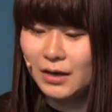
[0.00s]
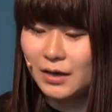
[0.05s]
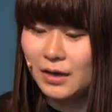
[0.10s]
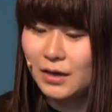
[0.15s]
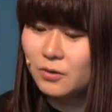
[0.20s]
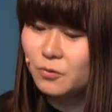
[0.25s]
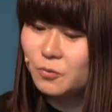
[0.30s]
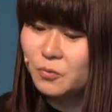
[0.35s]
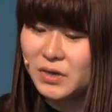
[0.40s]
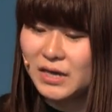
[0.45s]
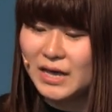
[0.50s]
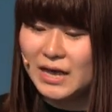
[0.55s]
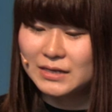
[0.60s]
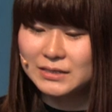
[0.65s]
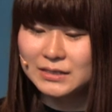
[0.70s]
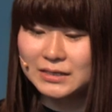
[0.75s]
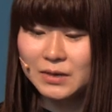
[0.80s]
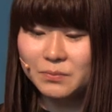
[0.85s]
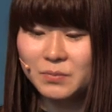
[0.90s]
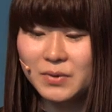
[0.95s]
And we
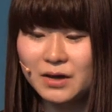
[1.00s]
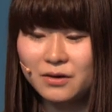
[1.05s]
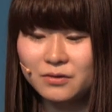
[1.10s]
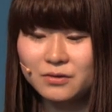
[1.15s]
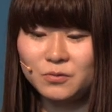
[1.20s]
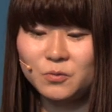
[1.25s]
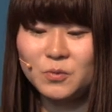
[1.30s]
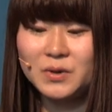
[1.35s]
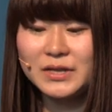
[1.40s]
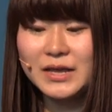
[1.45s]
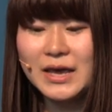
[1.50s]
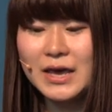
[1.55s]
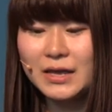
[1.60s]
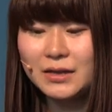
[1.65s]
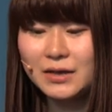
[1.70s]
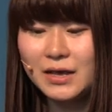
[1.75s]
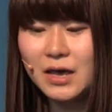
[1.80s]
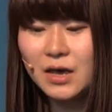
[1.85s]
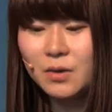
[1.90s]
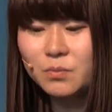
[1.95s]
asked about what
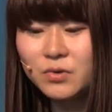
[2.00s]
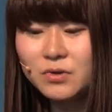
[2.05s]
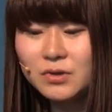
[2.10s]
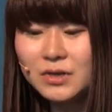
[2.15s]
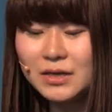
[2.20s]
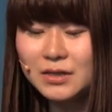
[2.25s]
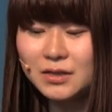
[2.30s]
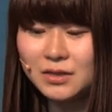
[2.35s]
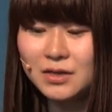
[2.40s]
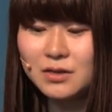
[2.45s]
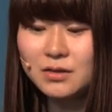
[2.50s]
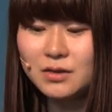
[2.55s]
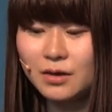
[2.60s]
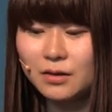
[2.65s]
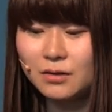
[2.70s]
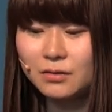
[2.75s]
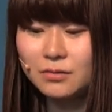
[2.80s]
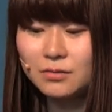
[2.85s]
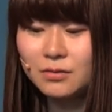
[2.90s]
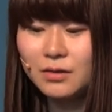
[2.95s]
had happened in
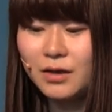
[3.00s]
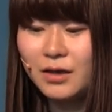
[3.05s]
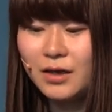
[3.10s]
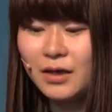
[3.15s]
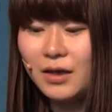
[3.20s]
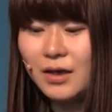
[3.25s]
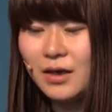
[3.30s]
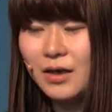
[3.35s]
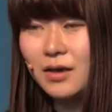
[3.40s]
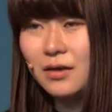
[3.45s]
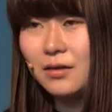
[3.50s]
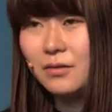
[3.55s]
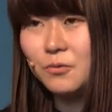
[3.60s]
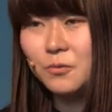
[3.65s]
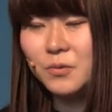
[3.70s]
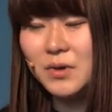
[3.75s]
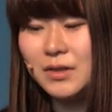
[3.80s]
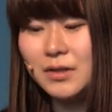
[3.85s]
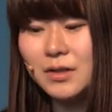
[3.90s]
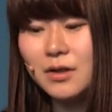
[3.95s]
details, and
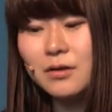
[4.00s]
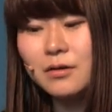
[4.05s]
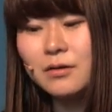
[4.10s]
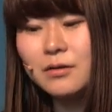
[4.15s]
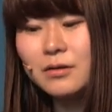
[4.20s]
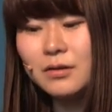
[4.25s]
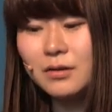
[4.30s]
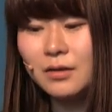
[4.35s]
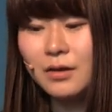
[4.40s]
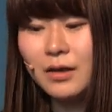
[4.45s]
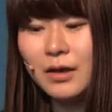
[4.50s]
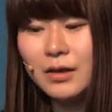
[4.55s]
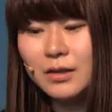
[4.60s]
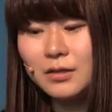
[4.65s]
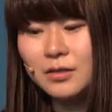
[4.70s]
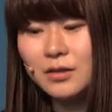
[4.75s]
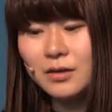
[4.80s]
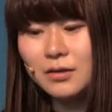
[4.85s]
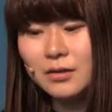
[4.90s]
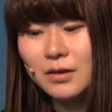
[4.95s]
we learned
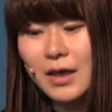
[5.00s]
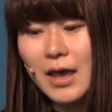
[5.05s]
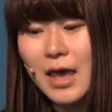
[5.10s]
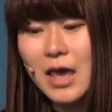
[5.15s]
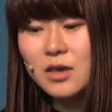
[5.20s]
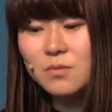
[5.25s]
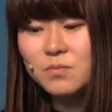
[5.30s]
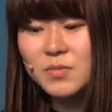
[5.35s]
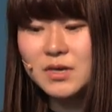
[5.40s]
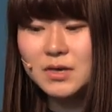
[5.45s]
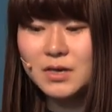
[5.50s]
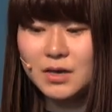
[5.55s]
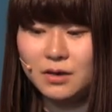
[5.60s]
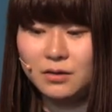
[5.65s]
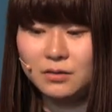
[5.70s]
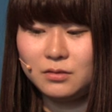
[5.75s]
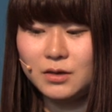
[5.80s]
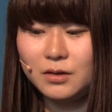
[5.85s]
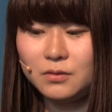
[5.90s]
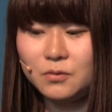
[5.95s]
that
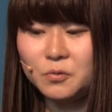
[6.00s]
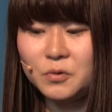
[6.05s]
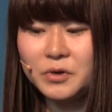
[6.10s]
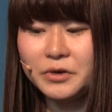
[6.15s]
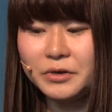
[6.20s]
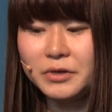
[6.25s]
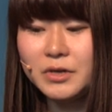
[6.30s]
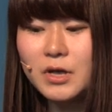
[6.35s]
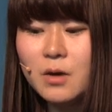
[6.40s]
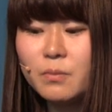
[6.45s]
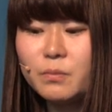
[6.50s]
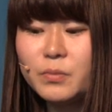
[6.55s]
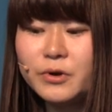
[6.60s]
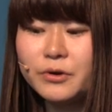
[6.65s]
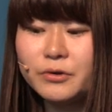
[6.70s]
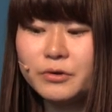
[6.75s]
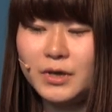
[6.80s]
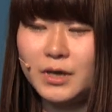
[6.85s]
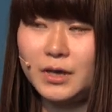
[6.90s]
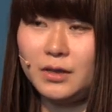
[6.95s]
APKs that were
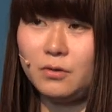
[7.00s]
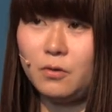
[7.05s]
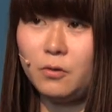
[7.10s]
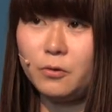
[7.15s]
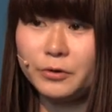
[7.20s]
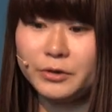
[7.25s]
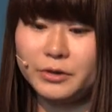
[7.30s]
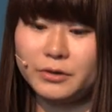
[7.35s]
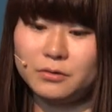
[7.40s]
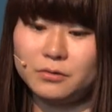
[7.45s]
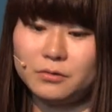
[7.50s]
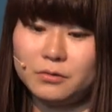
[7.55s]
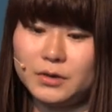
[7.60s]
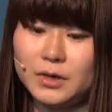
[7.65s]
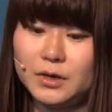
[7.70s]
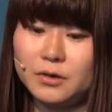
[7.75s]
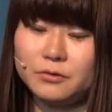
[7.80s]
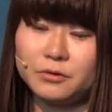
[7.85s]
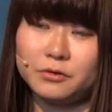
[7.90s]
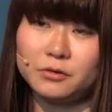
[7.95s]
tampered in order to
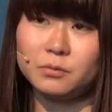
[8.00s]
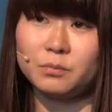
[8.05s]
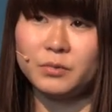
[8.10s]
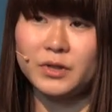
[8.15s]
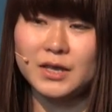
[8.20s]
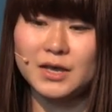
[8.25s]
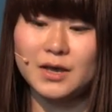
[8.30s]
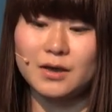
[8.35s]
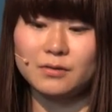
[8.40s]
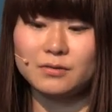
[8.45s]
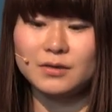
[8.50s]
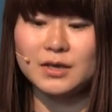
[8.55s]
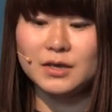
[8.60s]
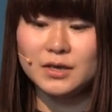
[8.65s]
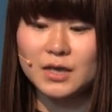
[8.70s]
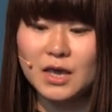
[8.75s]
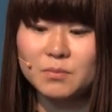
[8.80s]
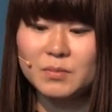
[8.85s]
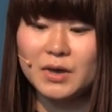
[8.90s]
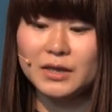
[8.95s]
increase players'
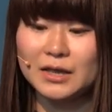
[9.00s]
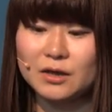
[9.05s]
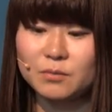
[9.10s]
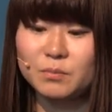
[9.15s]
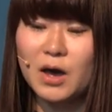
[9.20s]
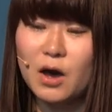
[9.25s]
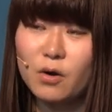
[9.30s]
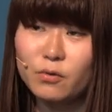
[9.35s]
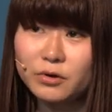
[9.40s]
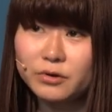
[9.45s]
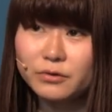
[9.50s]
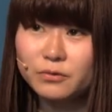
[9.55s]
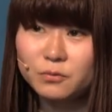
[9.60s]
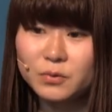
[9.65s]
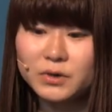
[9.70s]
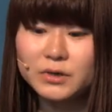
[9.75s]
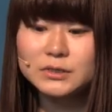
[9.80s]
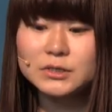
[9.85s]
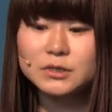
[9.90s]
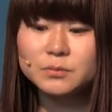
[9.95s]
in-game attack power
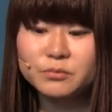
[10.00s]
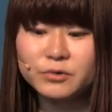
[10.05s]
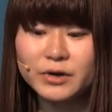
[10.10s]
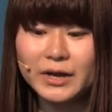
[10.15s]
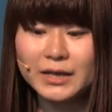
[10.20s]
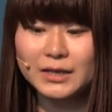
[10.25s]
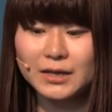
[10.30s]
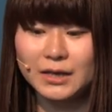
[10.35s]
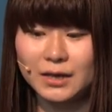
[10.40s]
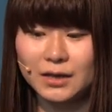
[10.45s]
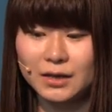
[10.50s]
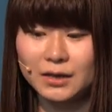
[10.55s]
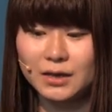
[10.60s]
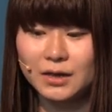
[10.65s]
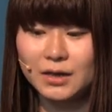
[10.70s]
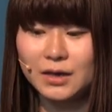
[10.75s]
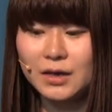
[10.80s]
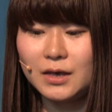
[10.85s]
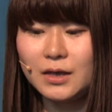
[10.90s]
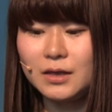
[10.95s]
were spreading,
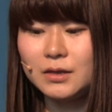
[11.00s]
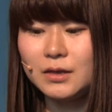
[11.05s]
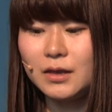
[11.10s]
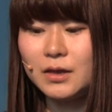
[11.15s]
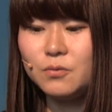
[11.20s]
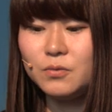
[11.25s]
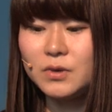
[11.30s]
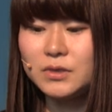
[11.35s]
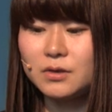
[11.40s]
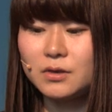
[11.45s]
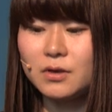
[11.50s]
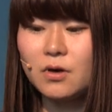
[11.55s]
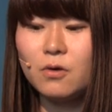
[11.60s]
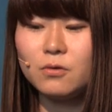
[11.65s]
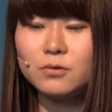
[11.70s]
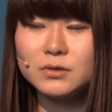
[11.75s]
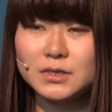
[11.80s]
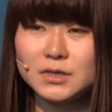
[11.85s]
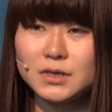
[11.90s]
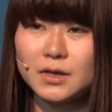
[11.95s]
and it was
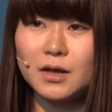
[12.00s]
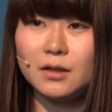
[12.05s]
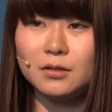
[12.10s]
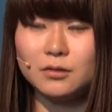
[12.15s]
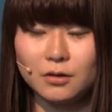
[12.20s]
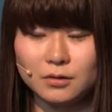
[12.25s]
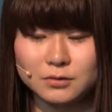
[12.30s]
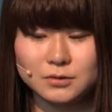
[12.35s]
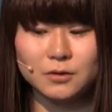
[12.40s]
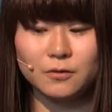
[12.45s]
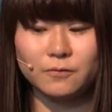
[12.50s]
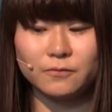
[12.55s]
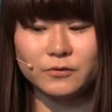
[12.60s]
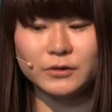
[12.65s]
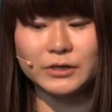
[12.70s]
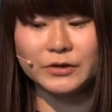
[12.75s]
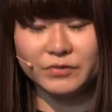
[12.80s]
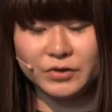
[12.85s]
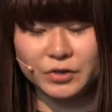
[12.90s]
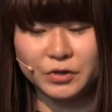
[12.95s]
causing a loss of
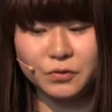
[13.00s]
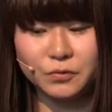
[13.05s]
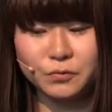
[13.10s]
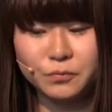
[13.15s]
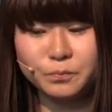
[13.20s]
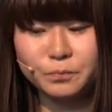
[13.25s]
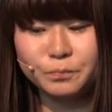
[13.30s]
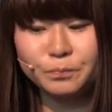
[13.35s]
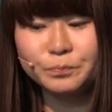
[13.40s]
revenue.